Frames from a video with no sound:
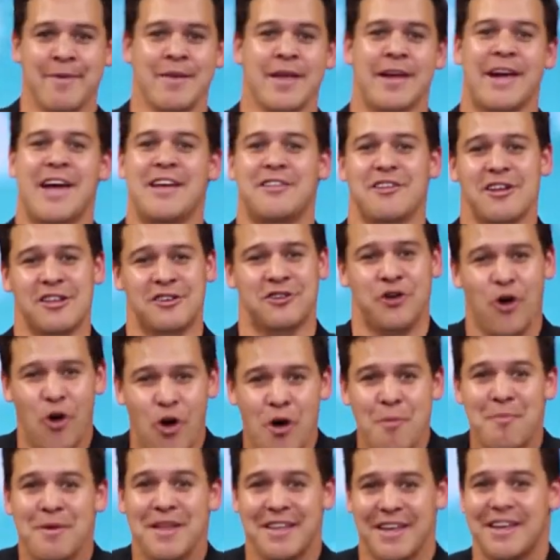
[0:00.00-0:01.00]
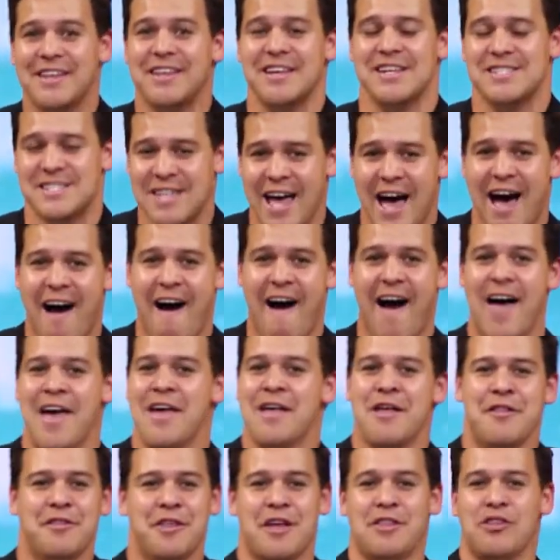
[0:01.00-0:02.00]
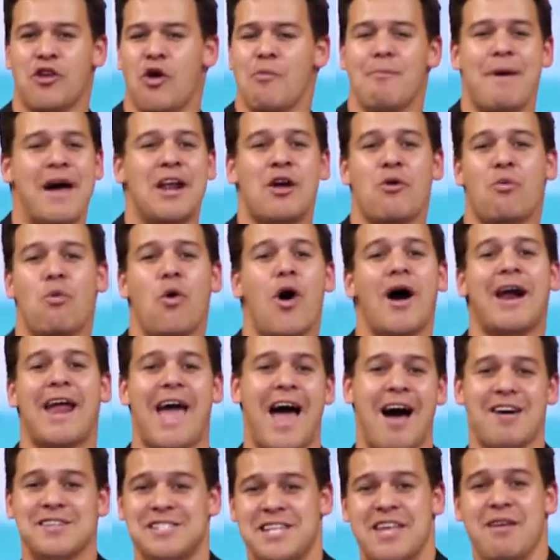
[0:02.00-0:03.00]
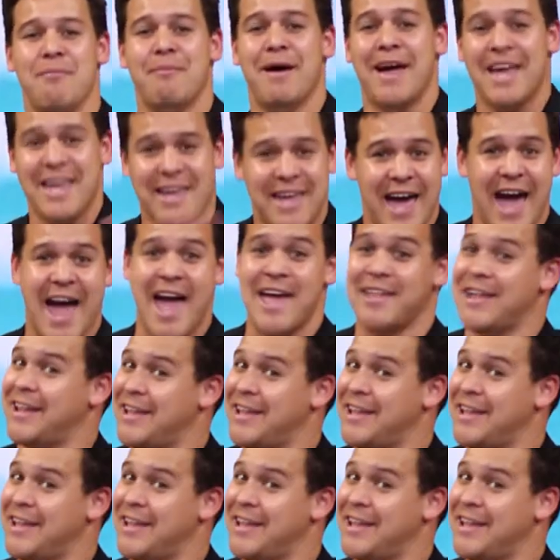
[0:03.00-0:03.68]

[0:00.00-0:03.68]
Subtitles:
He determined in his heart that no matter what else he may gain,